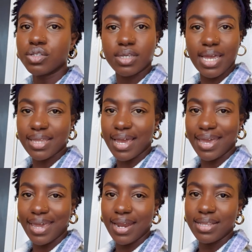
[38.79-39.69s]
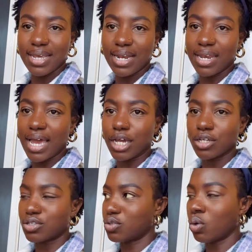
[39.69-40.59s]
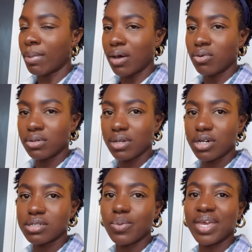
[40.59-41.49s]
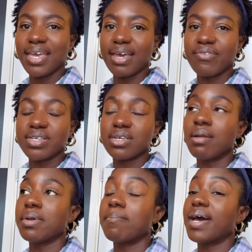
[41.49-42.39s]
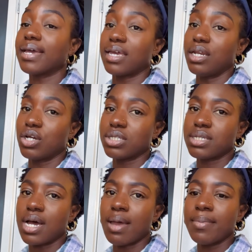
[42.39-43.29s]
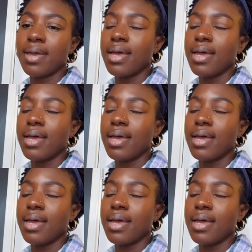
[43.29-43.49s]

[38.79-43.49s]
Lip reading: get that in and then like zoom out so we can get things done and be back in a good time.